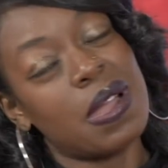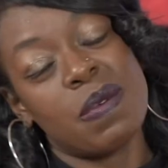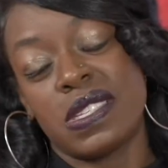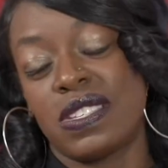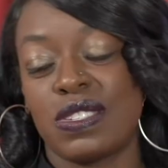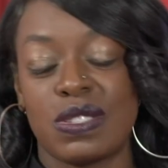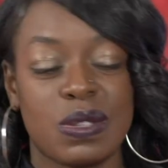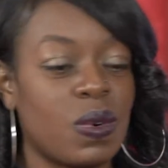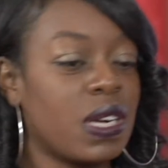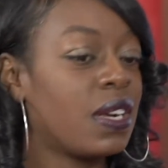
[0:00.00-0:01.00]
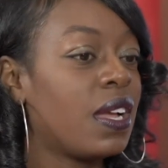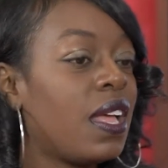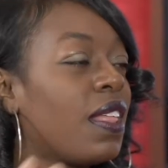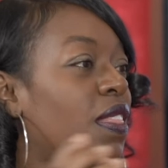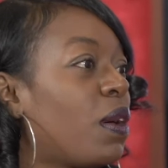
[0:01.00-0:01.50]
Went to the store.
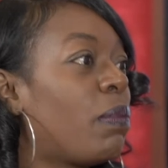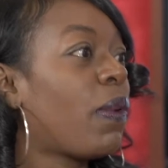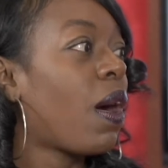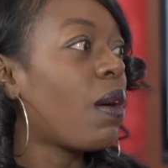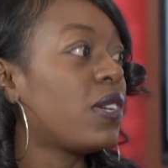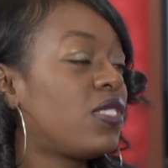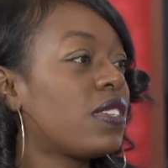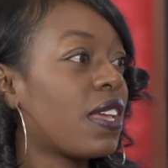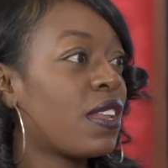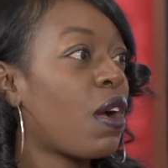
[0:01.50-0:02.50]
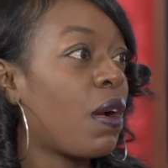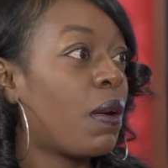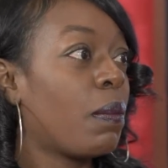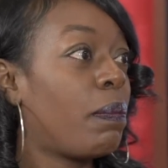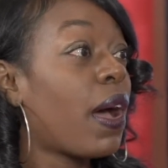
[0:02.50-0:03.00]
The bar was just in
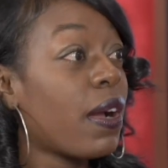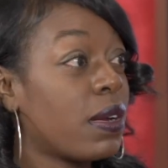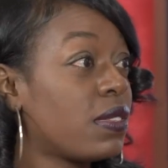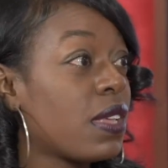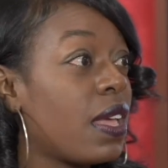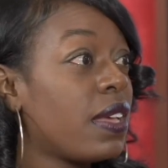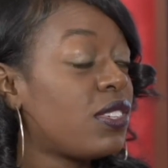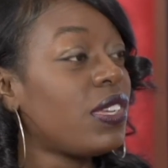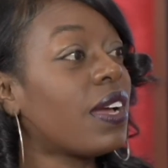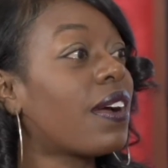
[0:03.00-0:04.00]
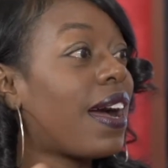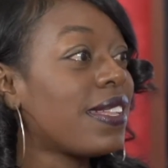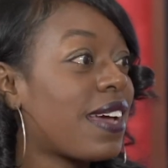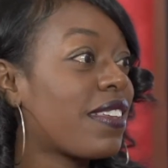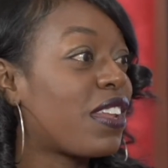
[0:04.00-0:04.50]
her purse. She had
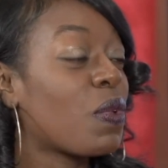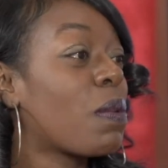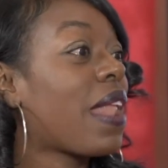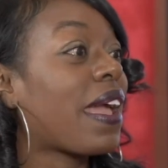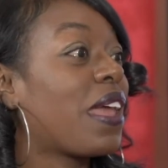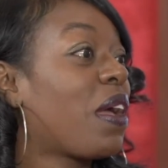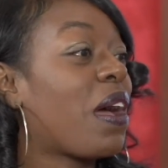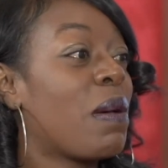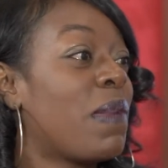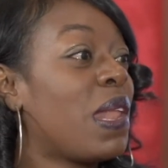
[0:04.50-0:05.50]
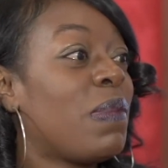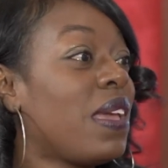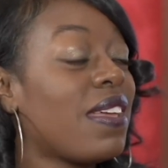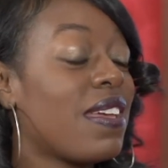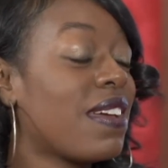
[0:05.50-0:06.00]
contacted us. We were like at a
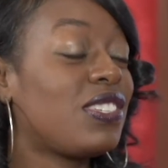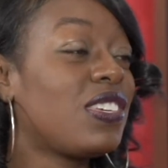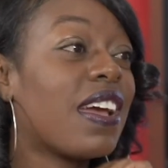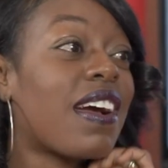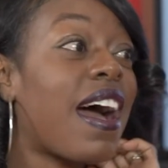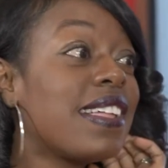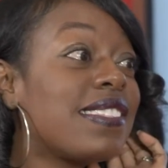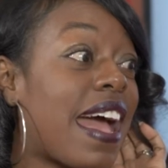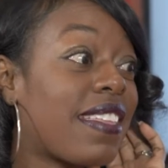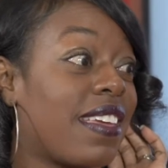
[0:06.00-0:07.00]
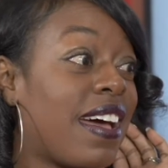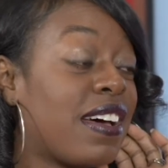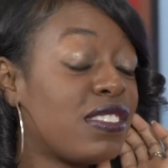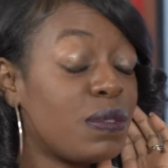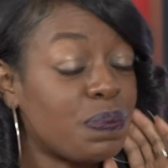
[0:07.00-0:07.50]
meeting, and she had contacted
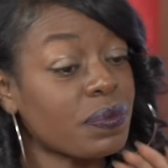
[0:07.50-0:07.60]
us.